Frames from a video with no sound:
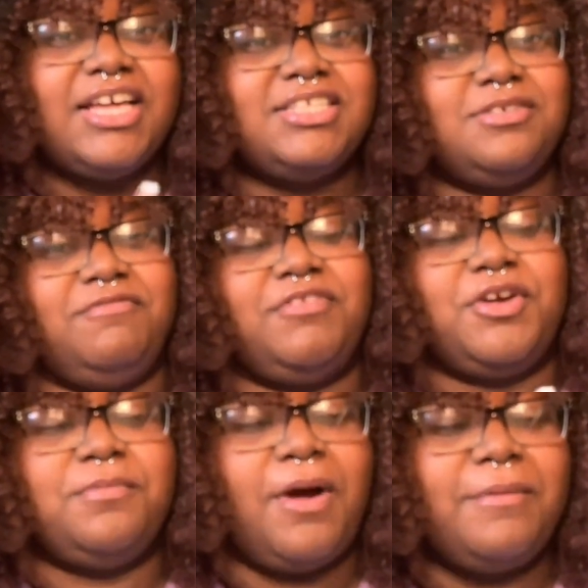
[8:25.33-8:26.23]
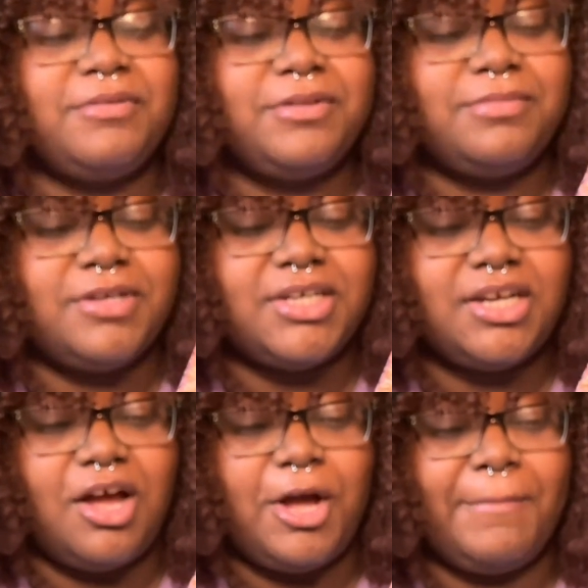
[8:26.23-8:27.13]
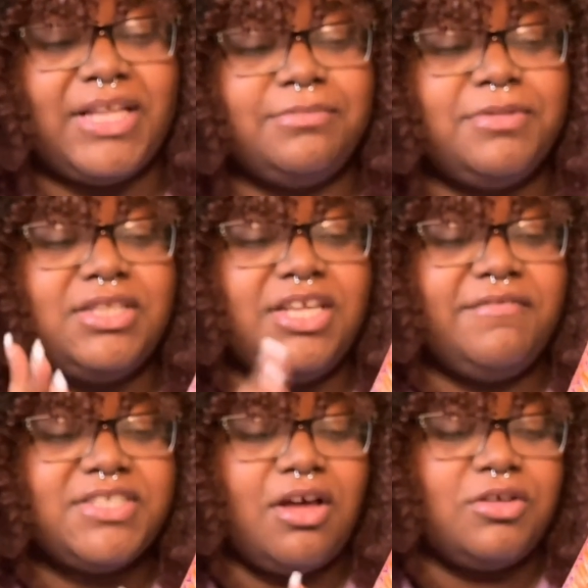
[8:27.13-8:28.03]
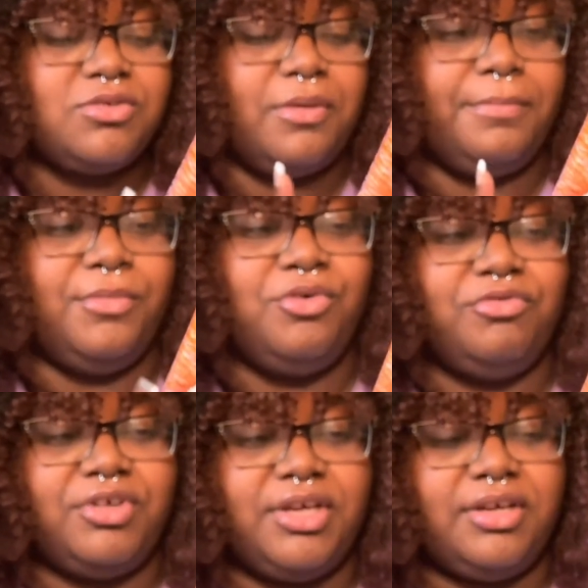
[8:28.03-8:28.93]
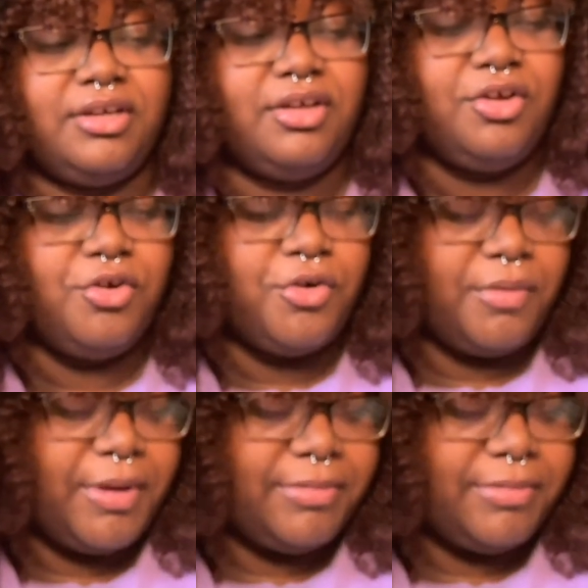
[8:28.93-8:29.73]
it's a very popular book. I believe it's also a movie or